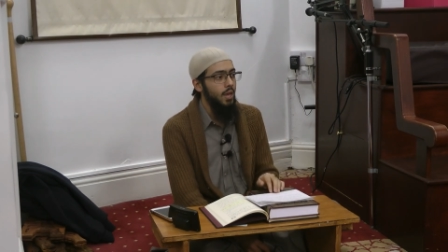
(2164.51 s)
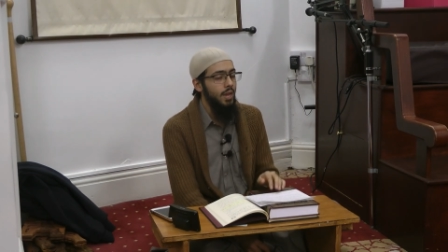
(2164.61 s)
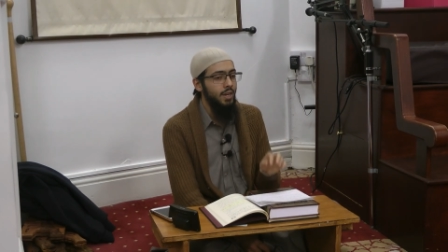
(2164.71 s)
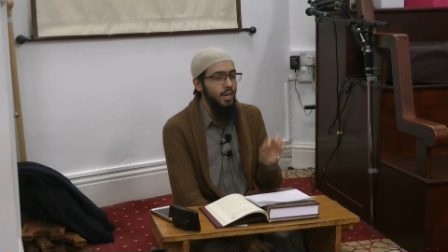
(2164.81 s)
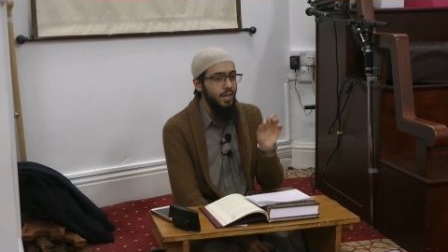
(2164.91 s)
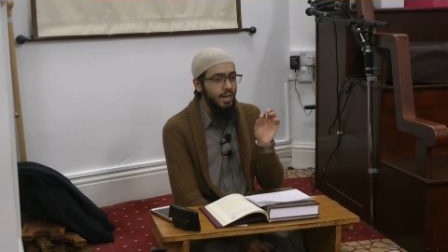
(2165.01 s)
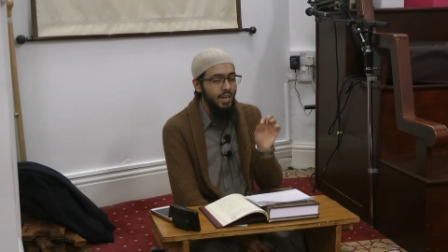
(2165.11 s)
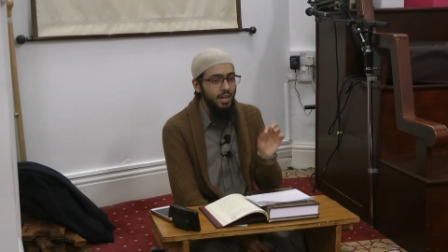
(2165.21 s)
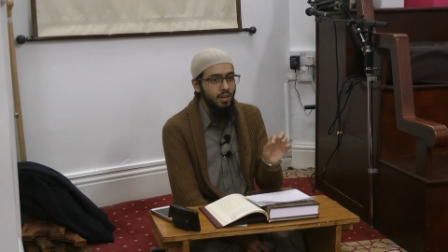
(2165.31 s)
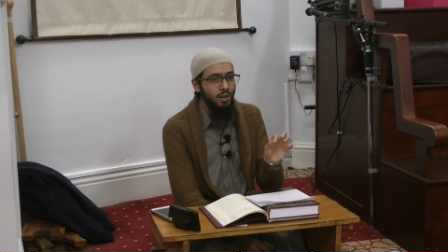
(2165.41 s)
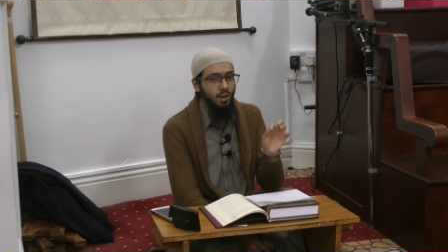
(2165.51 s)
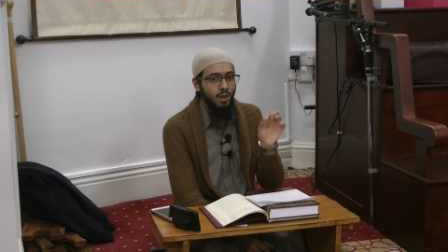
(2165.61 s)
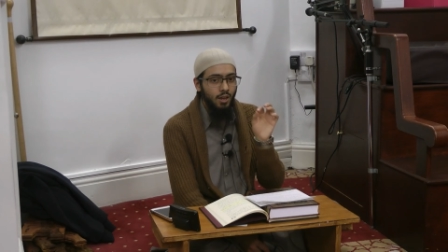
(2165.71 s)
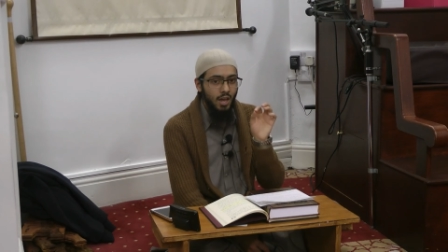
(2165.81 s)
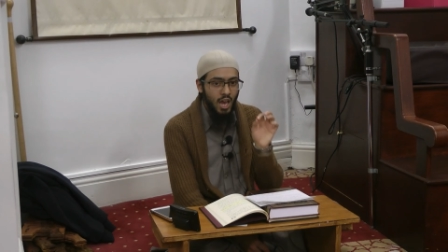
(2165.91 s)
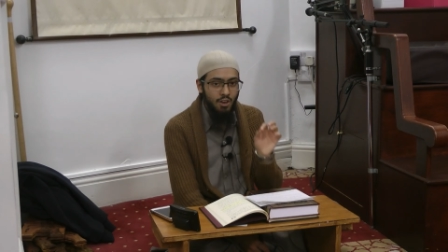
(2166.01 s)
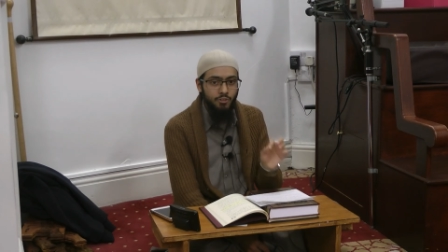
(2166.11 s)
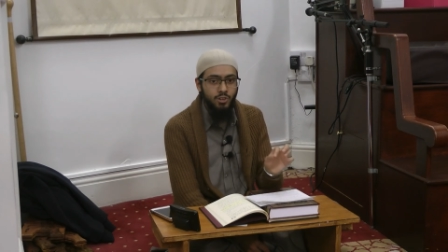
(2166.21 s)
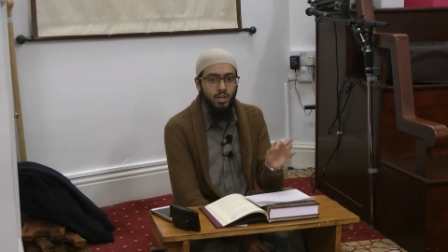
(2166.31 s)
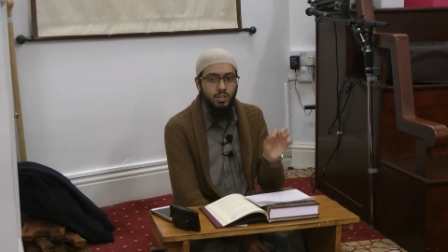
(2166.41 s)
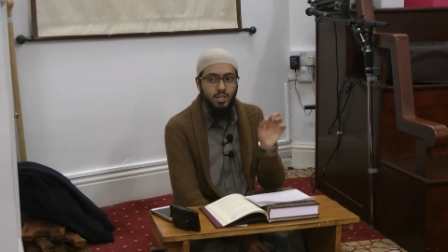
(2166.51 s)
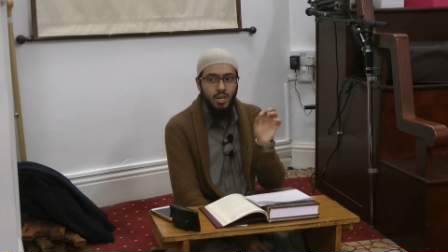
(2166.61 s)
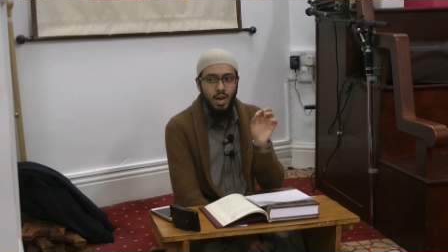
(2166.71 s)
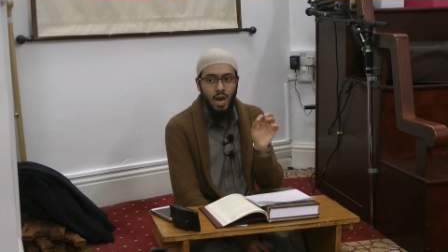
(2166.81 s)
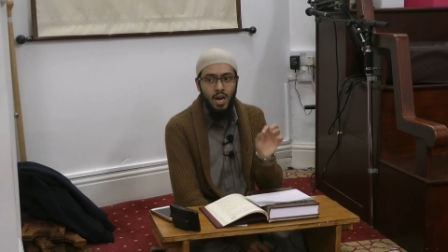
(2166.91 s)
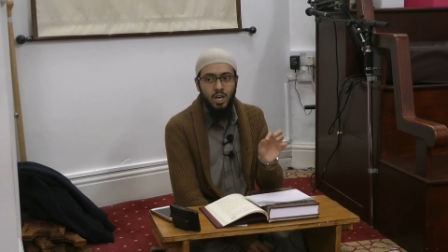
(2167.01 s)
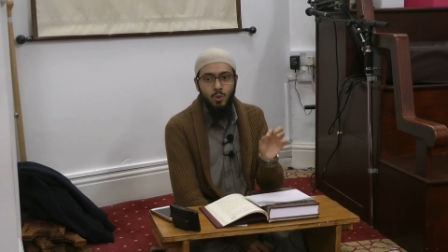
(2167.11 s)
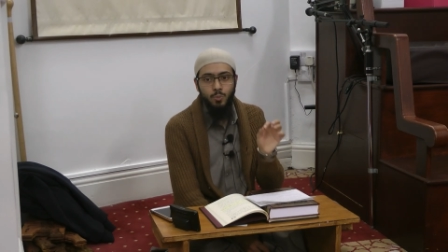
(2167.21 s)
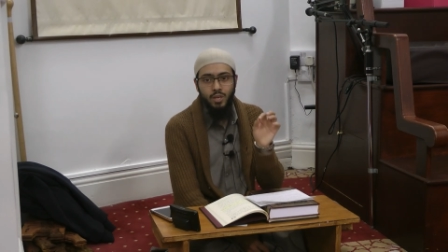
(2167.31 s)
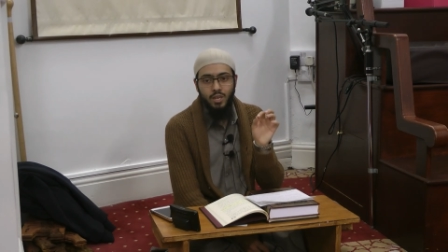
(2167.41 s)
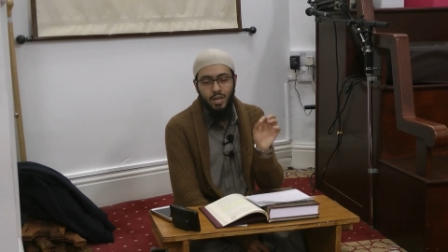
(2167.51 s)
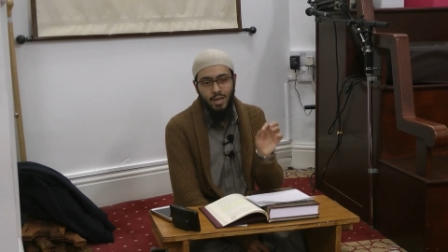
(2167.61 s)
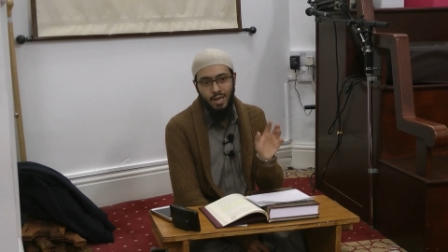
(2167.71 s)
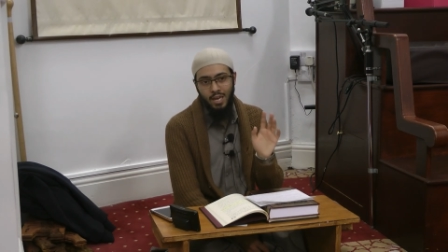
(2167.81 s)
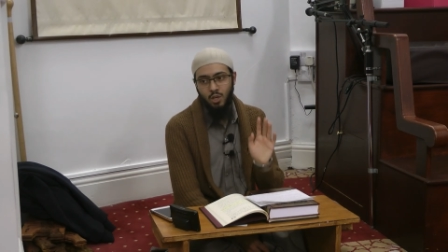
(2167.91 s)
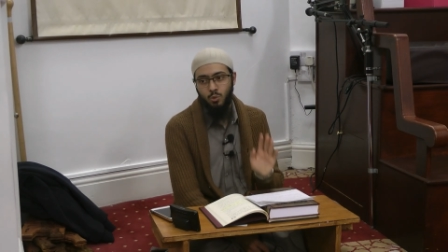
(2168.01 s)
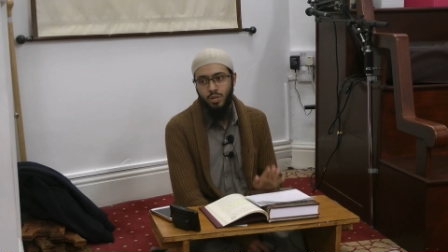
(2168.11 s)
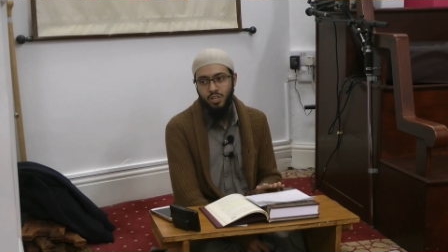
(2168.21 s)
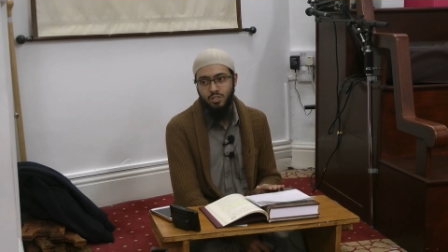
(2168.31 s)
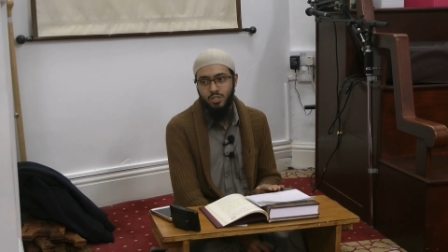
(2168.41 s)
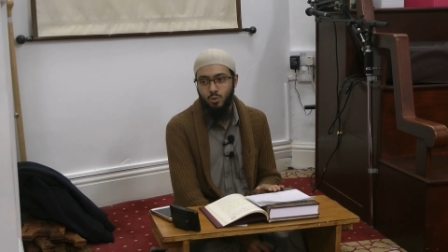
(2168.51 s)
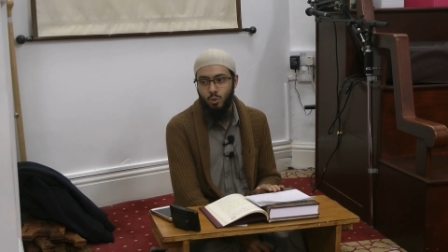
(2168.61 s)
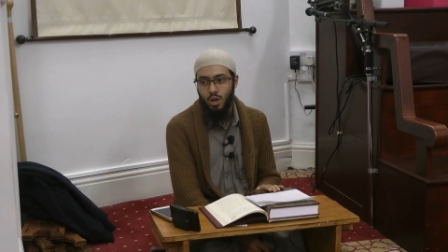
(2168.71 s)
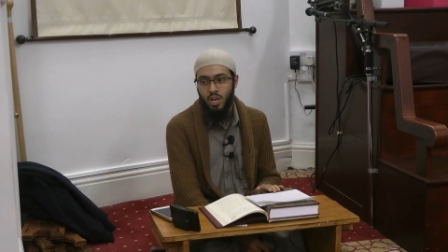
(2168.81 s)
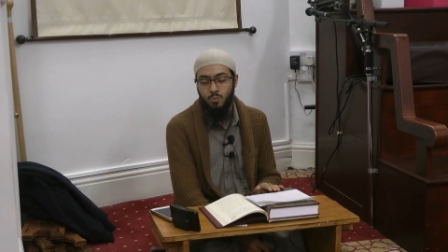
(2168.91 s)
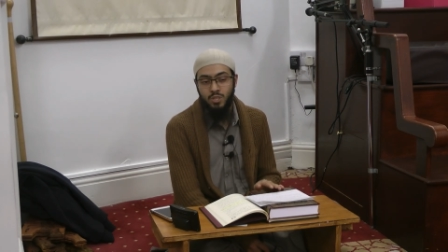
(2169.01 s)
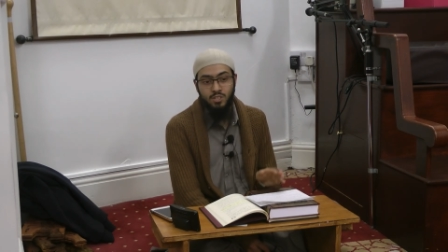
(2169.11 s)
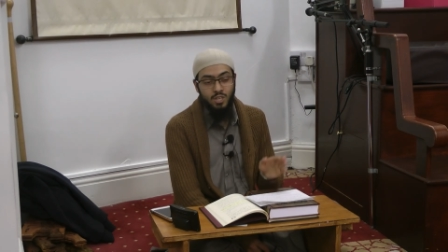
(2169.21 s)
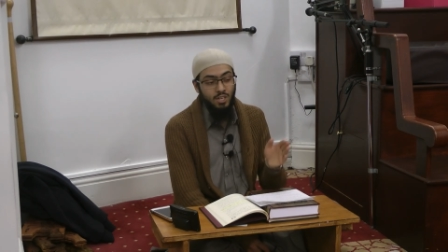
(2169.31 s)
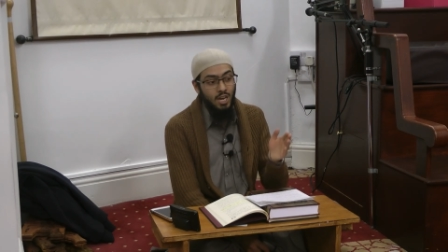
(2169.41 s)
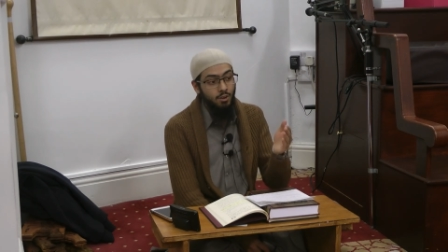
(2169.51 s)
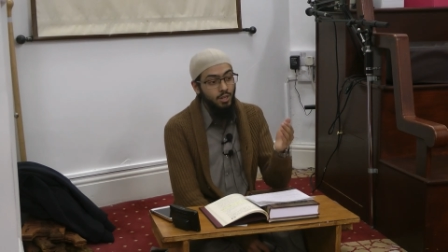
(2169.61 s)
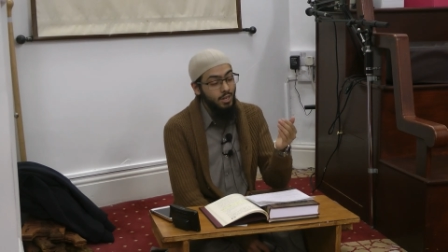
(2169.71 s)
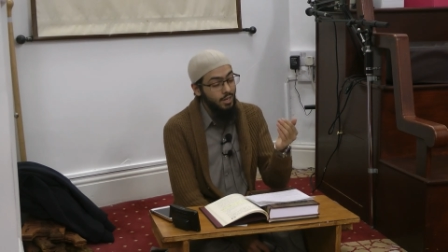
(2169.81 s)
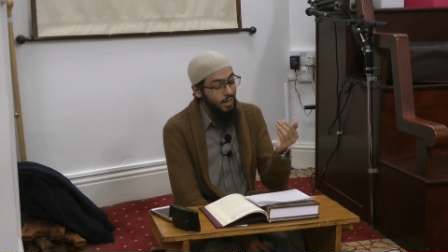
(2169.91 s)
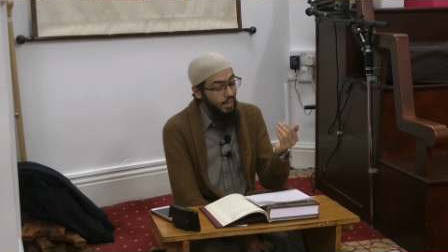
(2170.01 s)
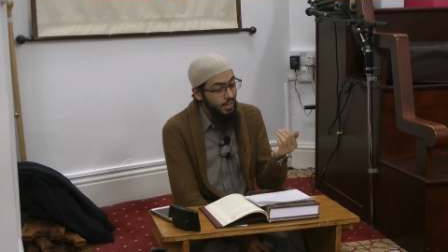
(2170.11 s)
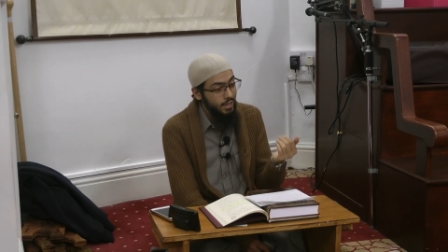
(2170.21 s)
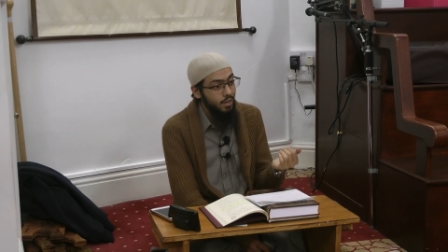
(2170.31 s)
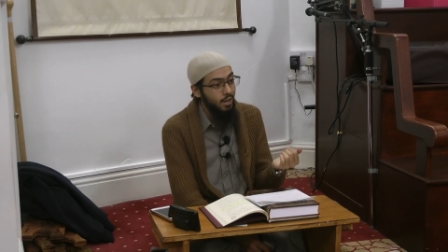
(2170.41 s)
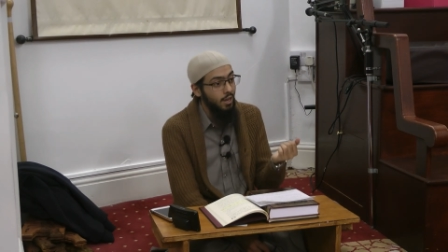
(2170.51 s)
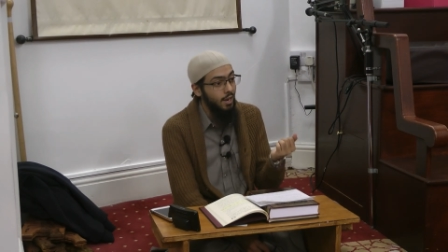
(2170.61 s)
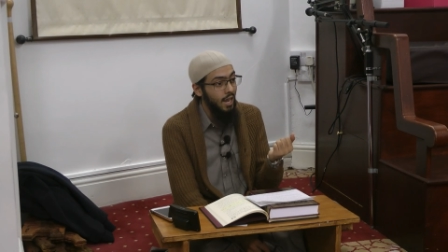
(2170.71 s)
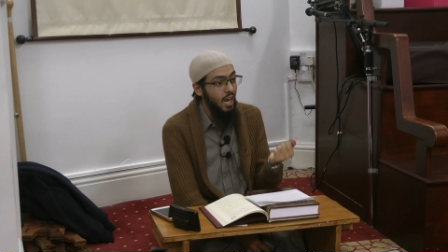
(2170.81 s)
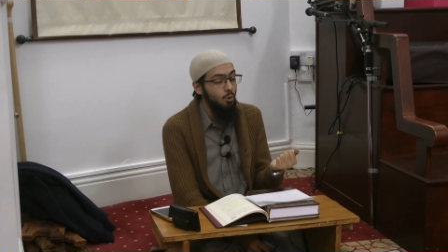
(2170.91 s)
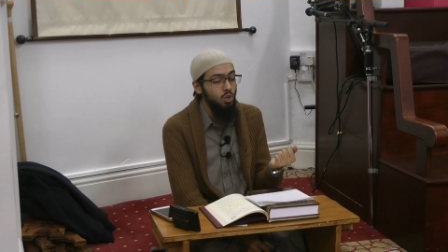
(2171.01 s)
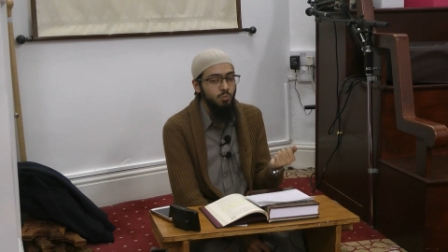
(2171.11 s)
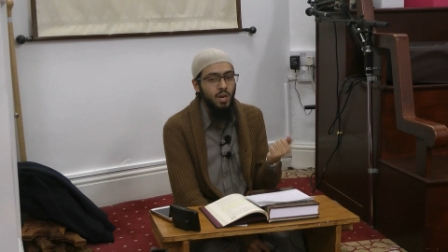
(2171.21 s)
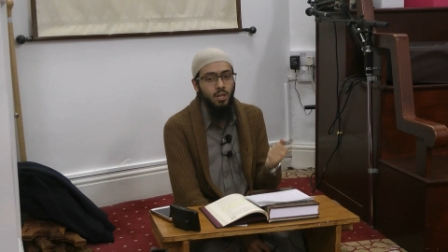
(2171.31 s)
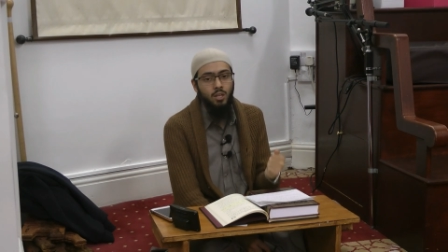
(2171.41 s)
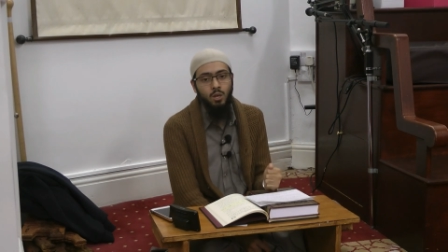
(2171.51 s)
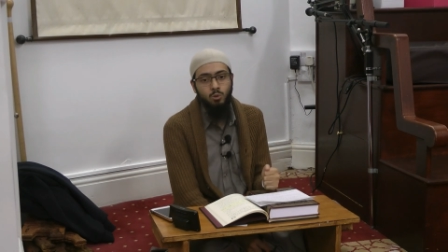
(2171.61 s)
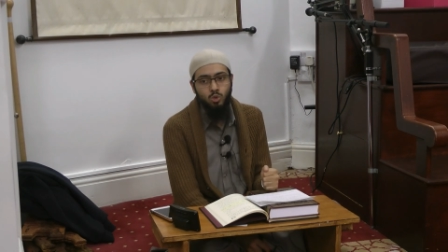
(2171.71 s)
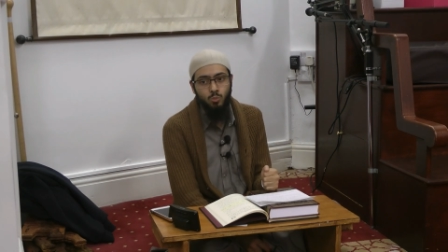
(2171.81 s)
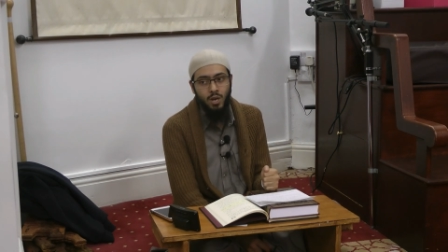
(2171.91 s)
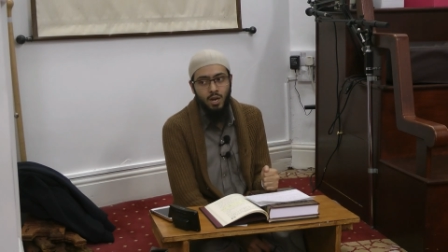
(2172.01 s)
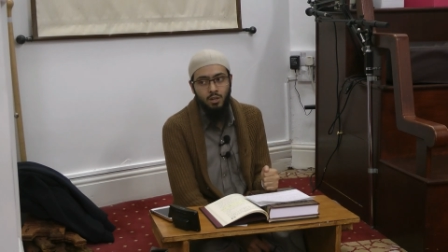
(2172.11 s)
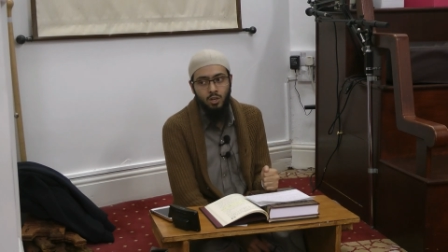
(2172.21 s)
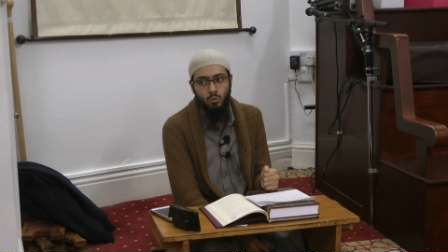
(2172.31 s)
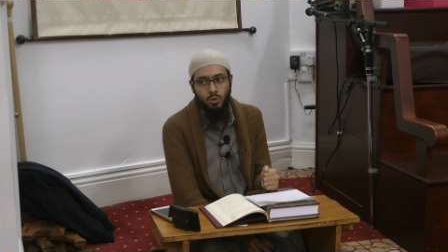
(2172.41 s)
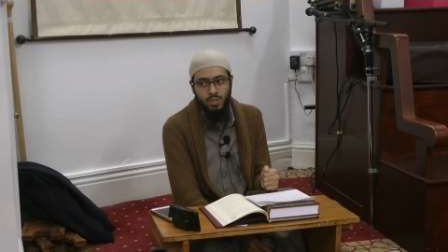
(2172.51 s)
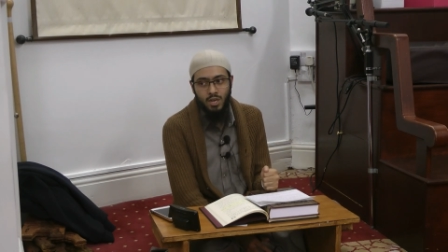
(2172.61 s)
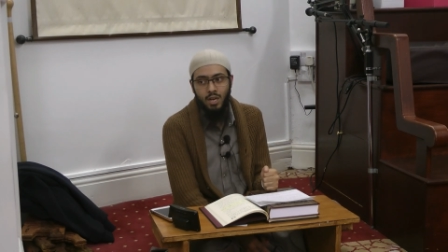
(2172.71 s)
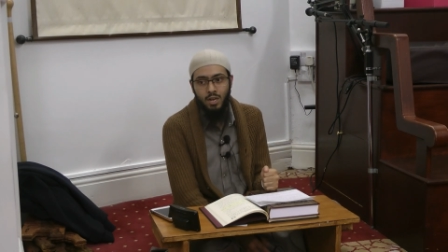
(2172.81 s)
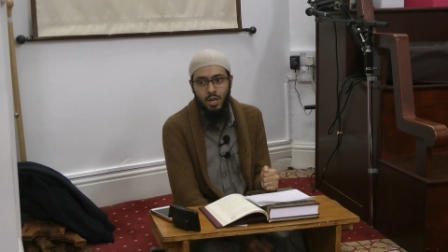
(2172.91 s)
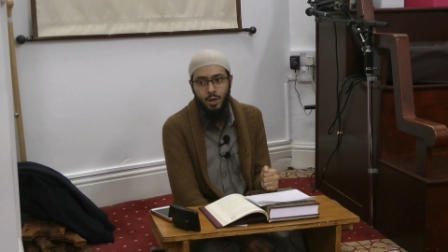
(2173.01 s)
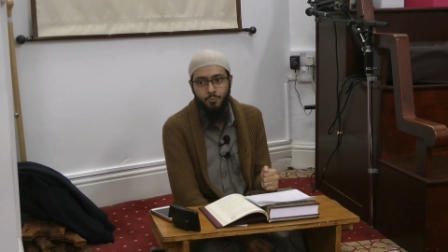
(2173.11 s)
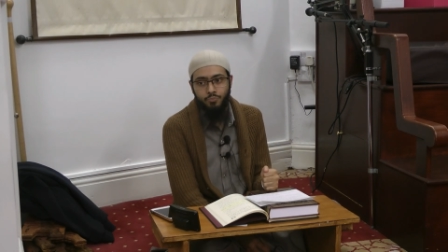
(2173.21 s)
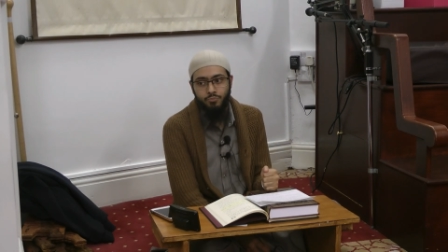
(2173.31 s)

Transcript: In a clear, evident Arabic language. This Qur'an has been sent down in a clear language by Allah subhanahu wa ta'ala.